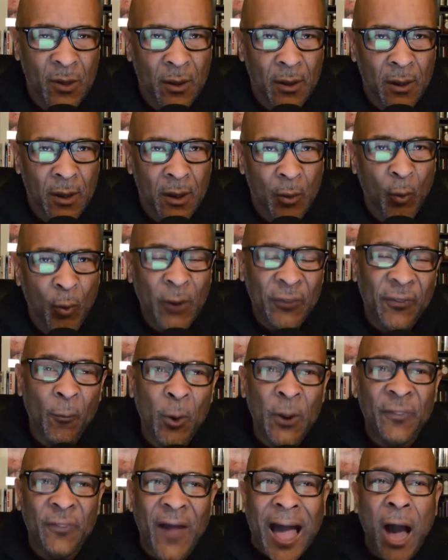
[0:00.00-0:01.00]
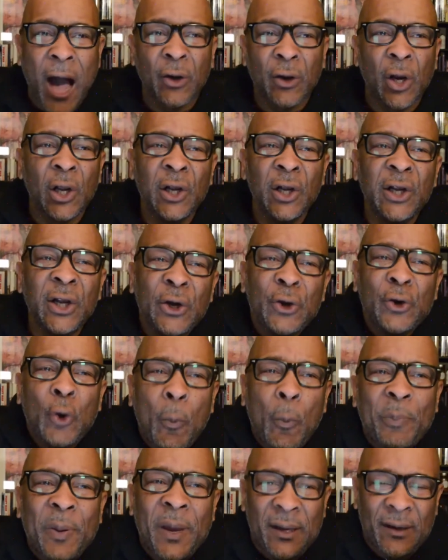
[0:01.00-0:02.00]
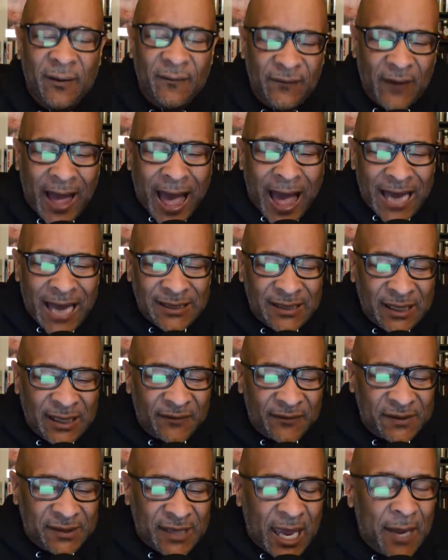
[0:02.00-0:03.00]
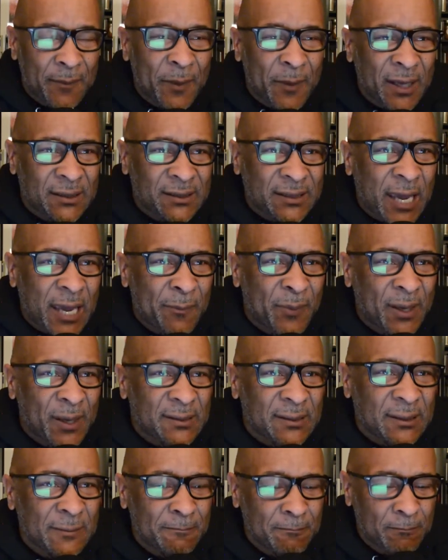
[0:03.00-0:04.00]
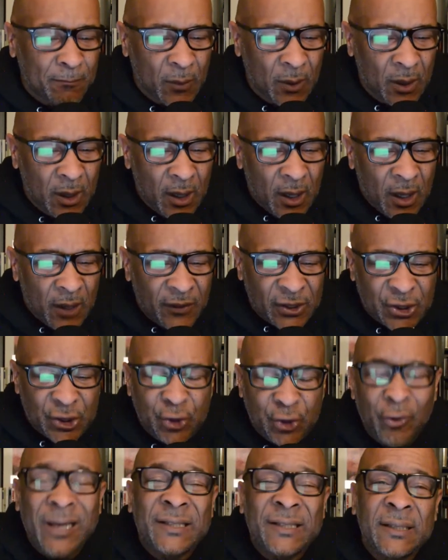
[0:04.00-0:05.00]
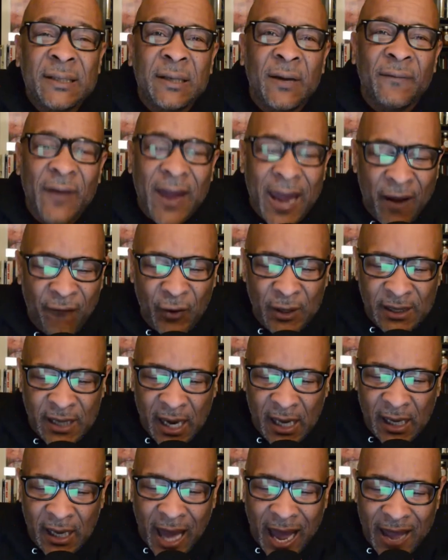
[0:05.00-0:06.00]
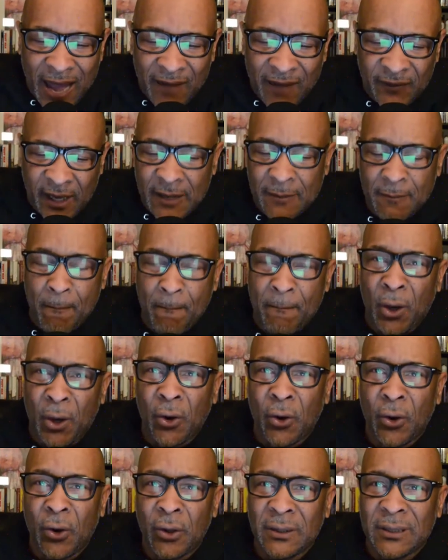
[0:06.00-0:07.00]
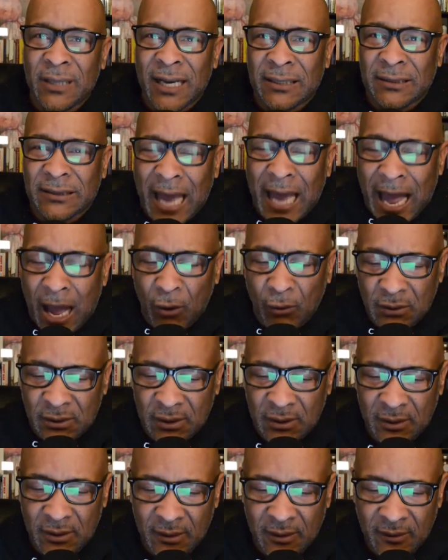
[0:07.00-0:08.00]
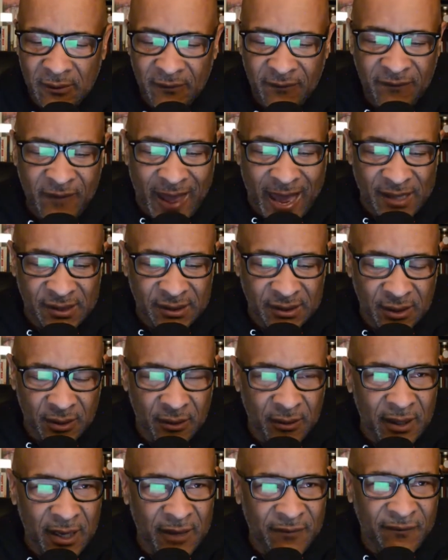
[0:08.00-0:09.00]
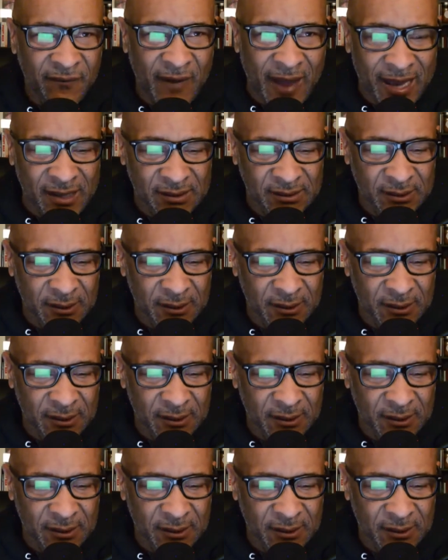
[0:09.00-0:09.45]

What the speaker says: Without a little bit of idea of escapism, the stresses of everyday life can burn us out faster and faster.